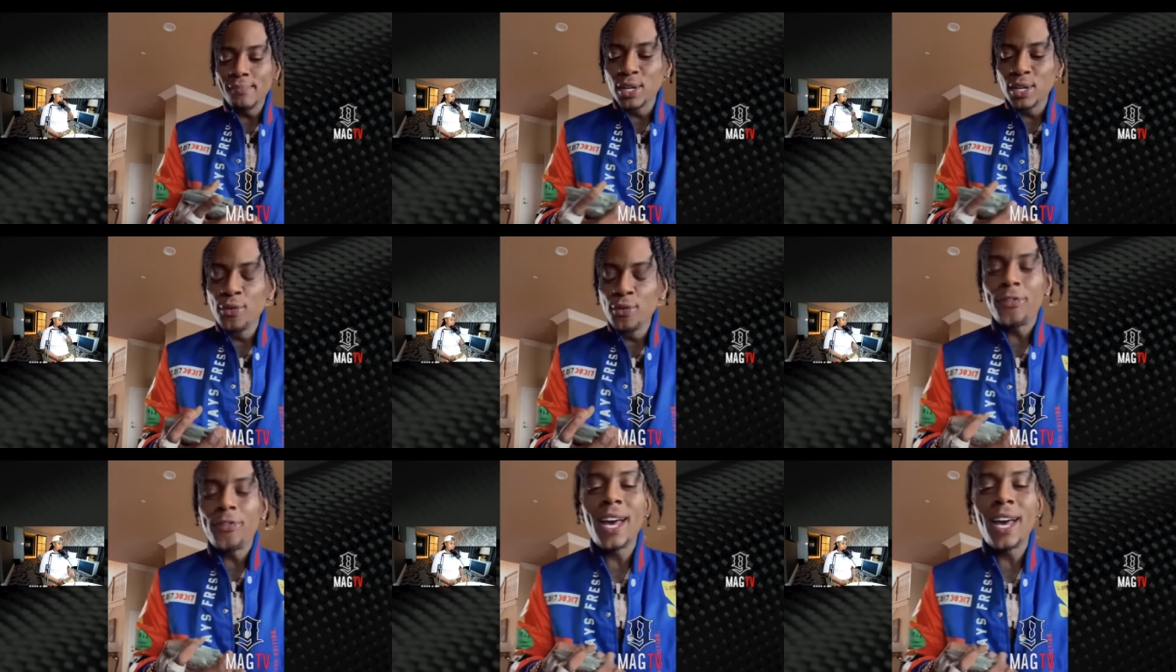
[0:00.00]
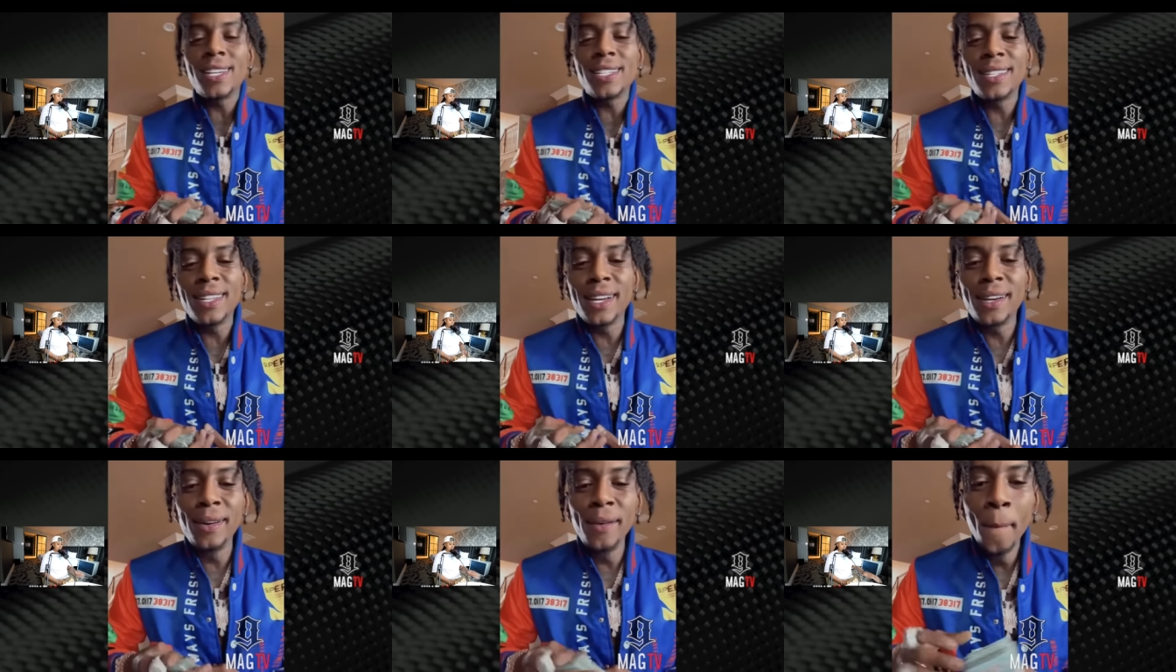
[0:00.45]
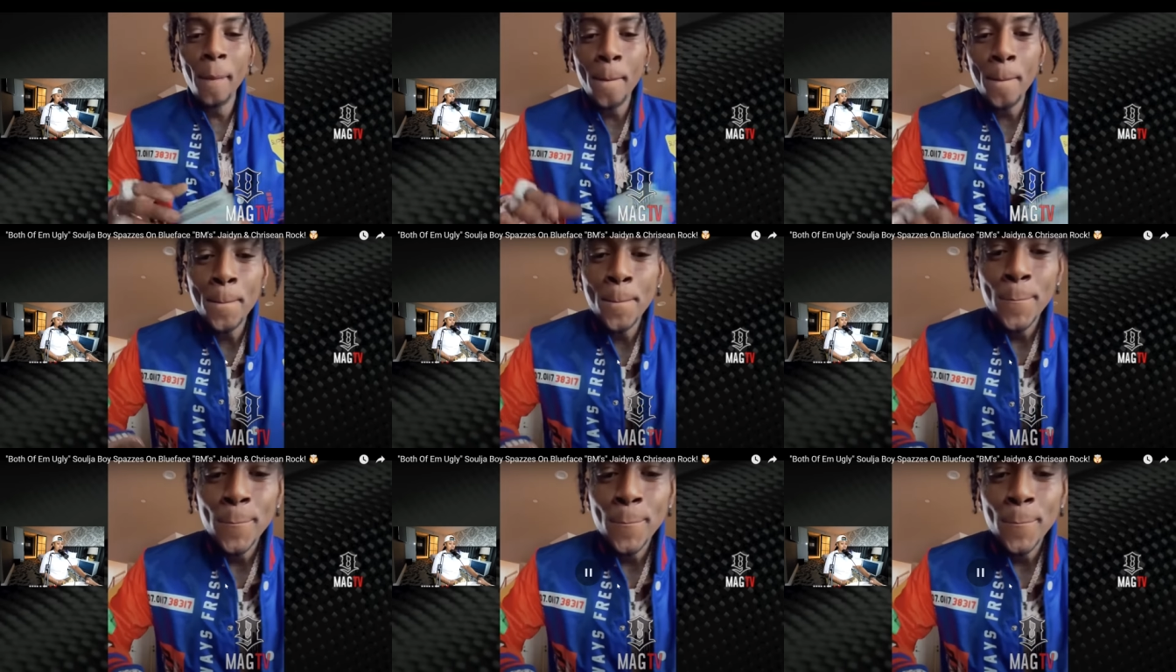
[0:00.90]
Blueface.
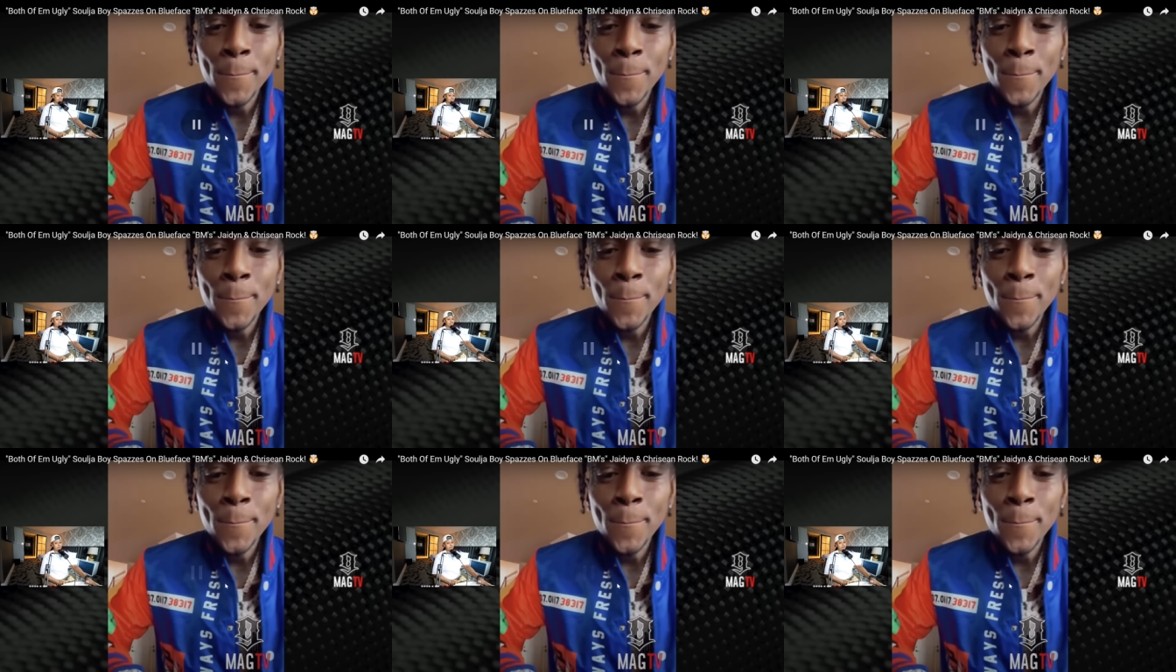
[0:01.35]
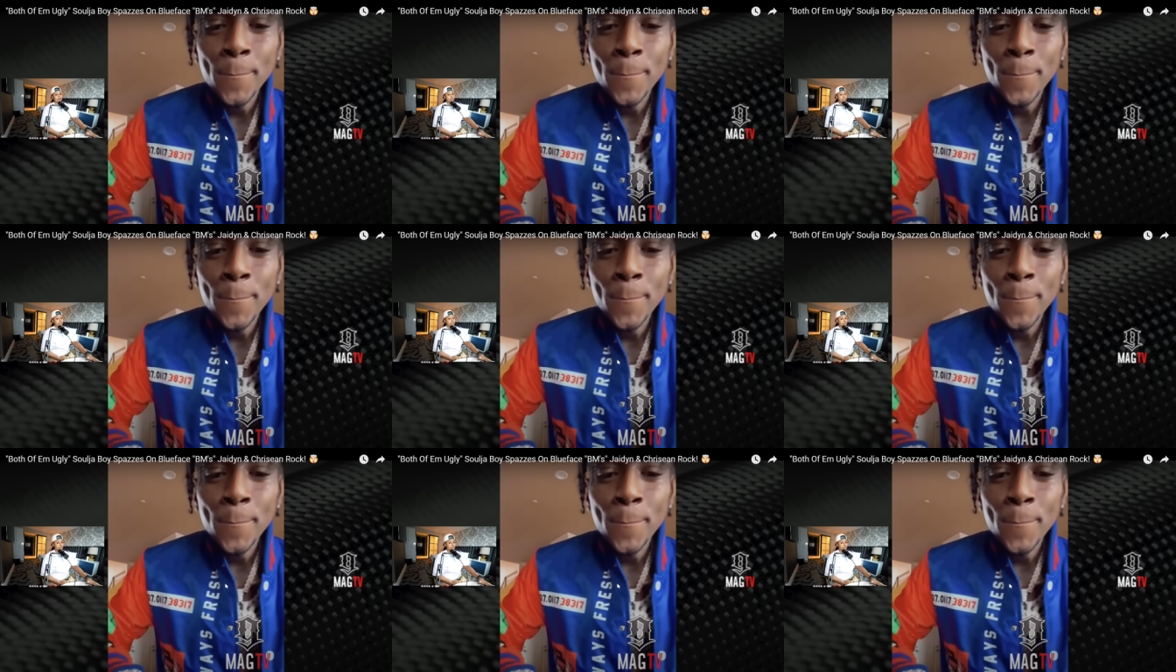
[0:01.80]
This nigga bipolar.